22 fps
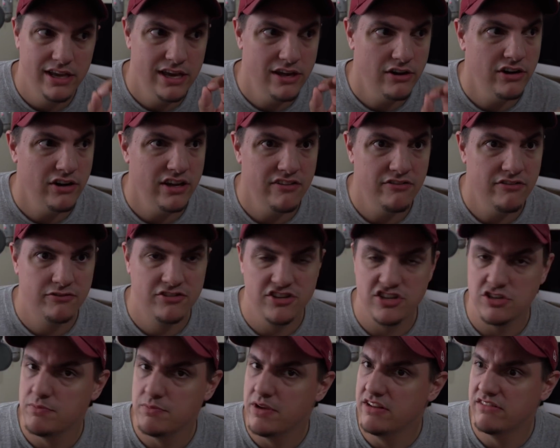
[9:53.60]
Iterative
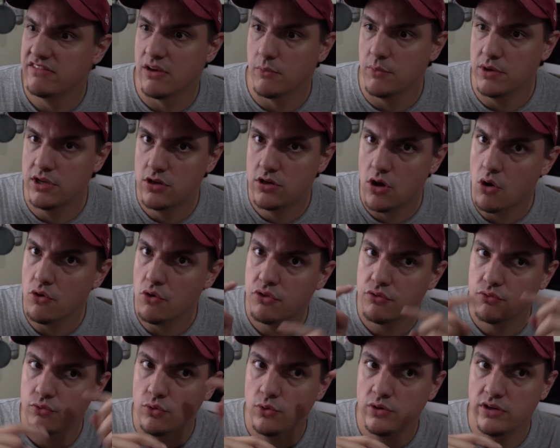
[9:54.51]
just means that we go
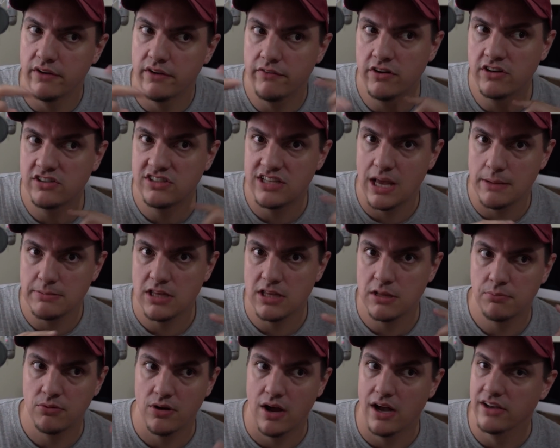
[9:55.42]
through different steps of
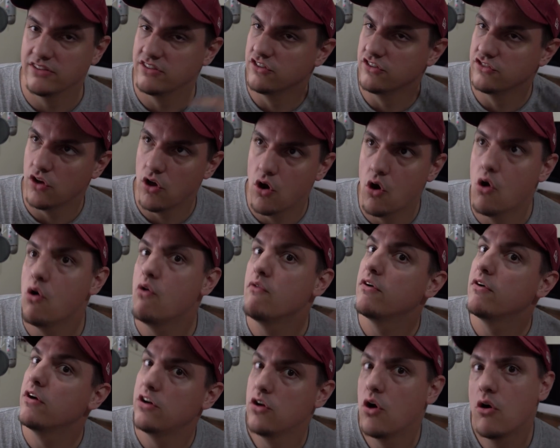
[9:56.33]
the process
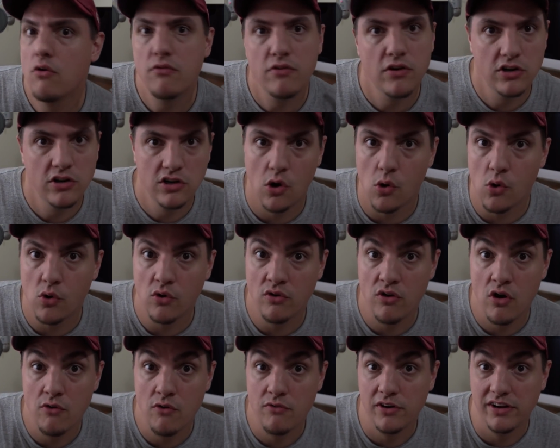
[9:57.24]
over and over and
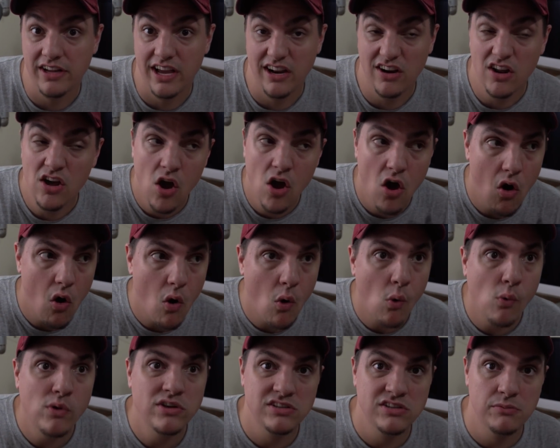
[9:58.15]
over again,
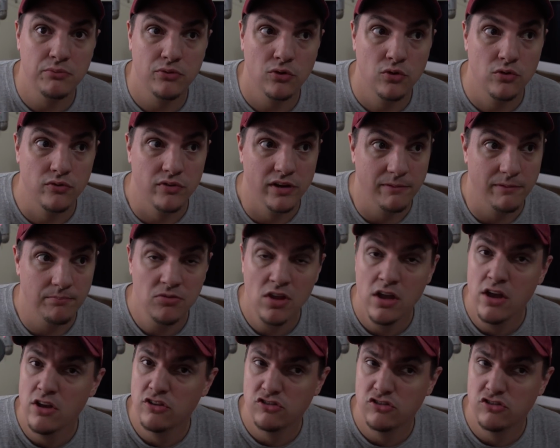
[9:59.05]
always improving.